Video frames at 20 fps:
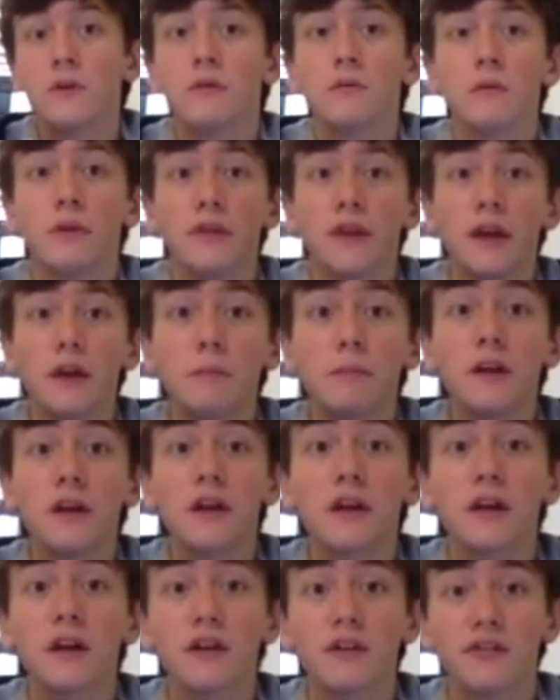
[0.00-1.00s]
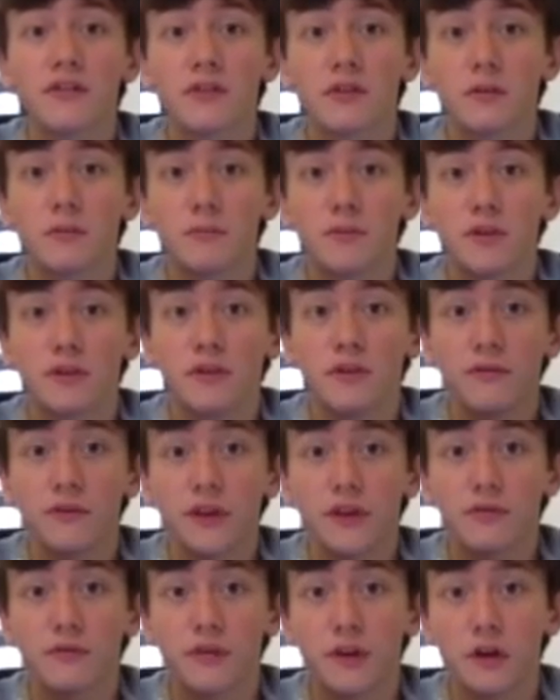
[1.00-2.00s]
When they had been accustomed to
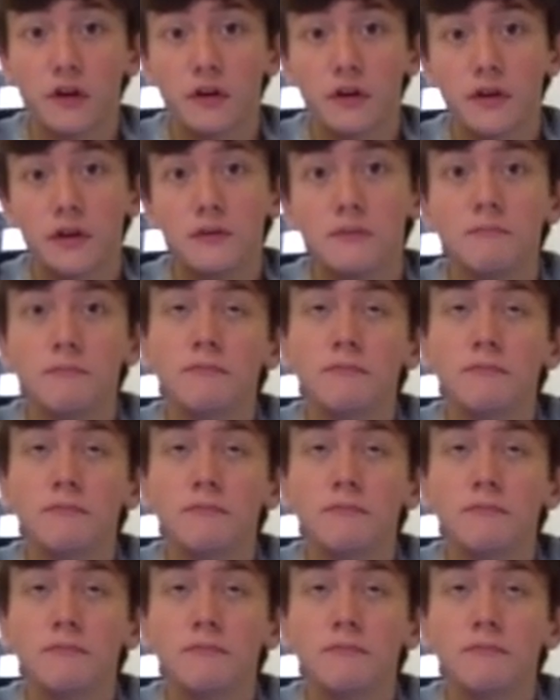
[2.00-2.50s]
living a very